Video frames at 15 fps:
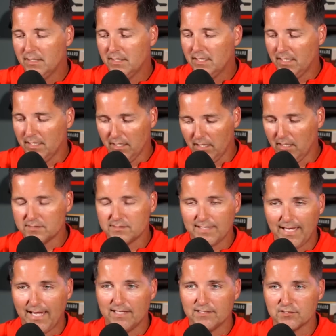and us
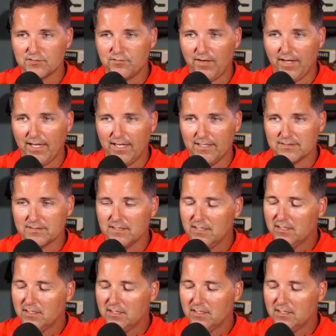as fans.